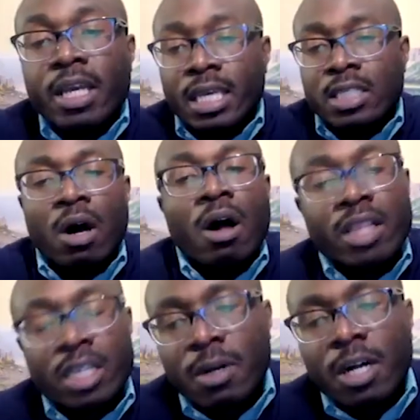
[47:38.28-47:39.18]
But yes,
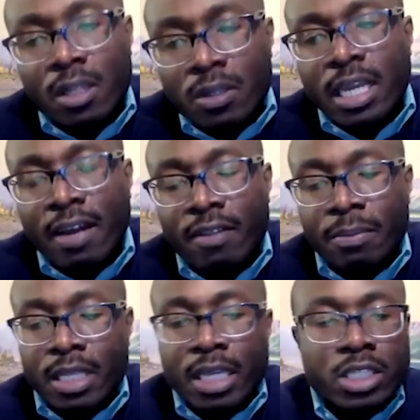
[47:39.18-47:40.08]
all these molecules have the
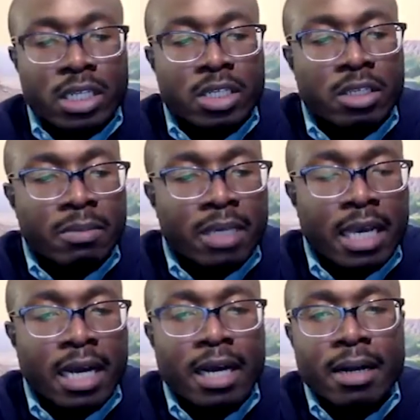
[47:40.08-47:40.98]
potential to be
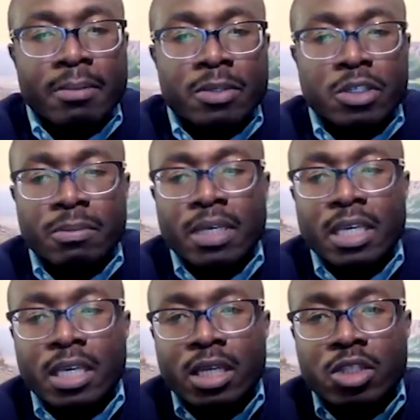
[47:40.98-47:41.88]
um, to
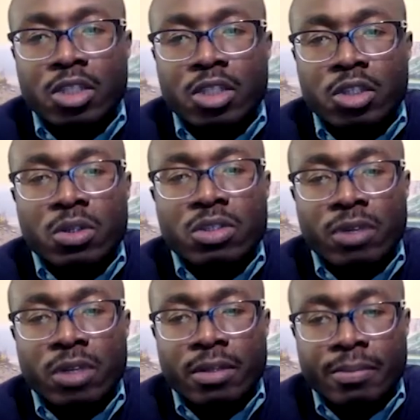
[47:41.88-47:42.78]
be to be
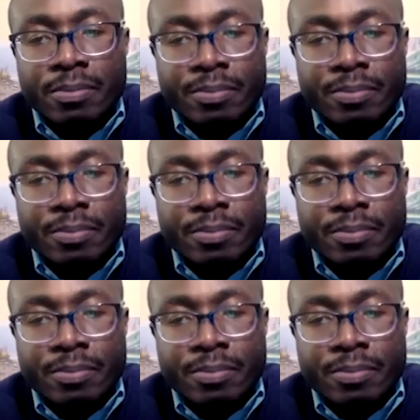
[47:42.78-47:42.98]
useful.